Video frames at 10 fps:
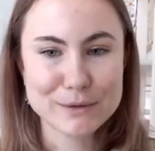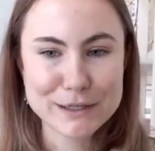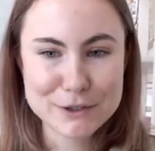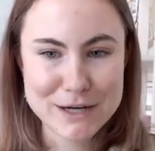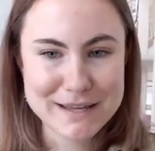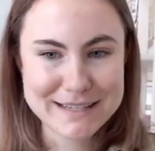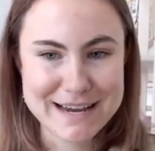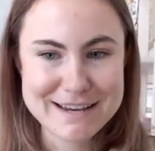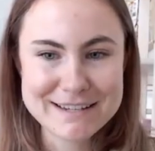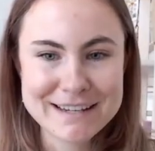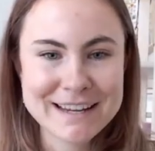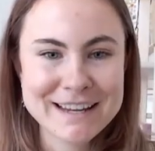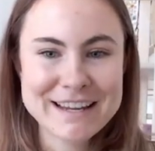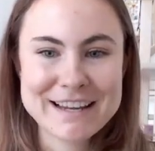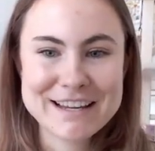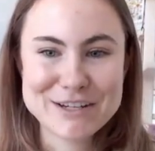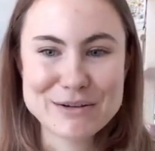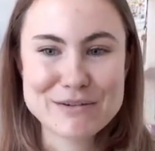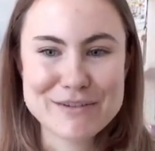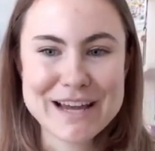we're going to try this out.
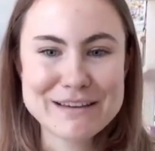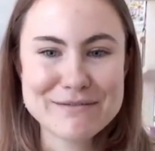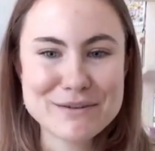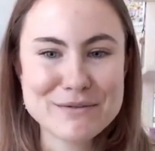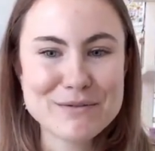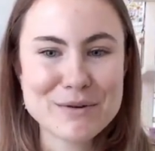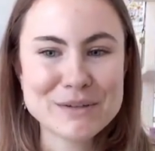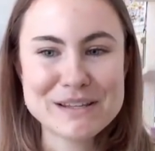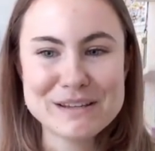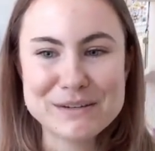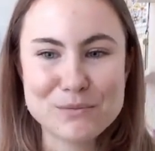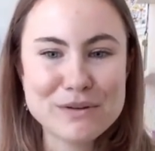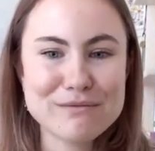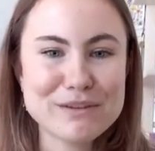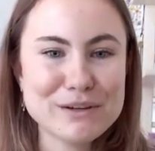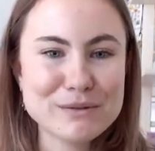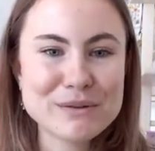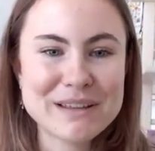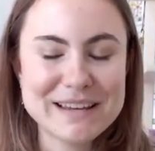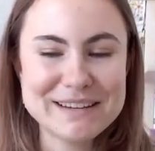So if I give you only this one
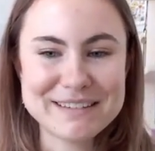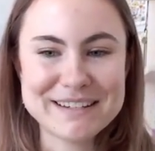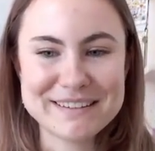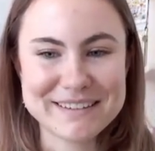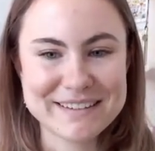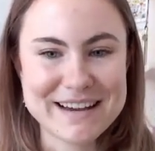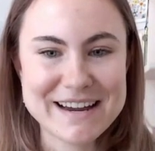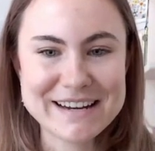view that you see on the slide